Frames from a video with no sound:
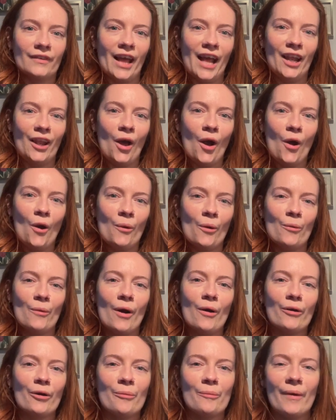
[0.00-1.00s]
Hello and
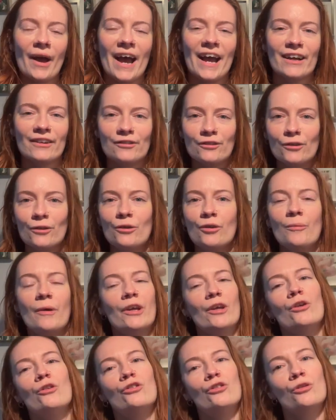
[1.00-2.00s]
welcome back to
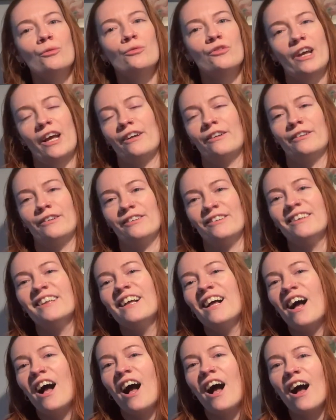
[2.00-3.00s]
my YouTube channel.
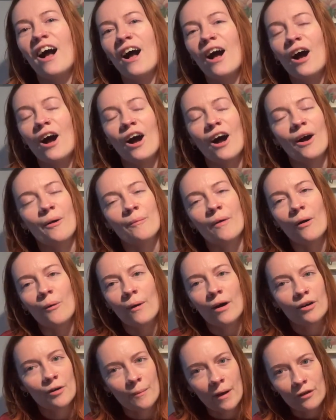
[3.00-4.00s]
Um,
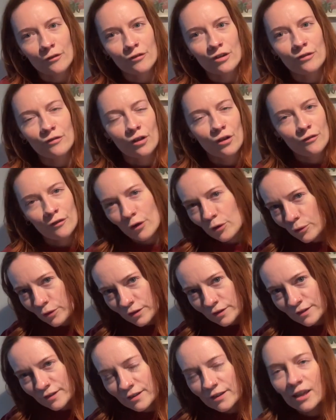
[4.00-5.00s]
welcome back Free Flow
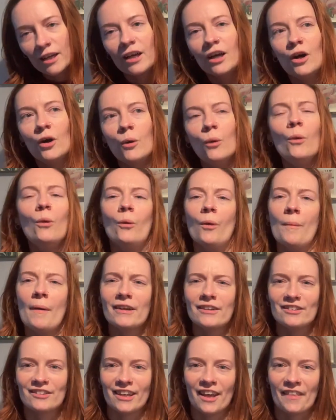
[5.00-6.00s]
folks. Oh,
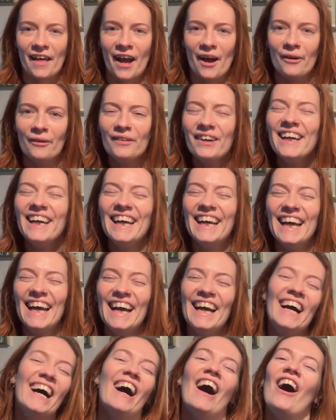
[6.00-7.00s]
managed to get that
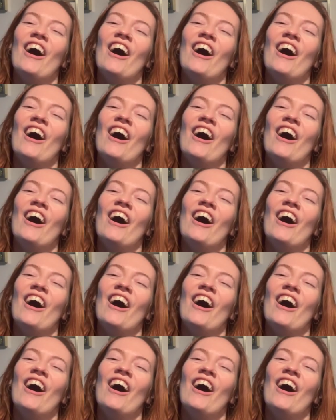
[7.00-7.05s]
out.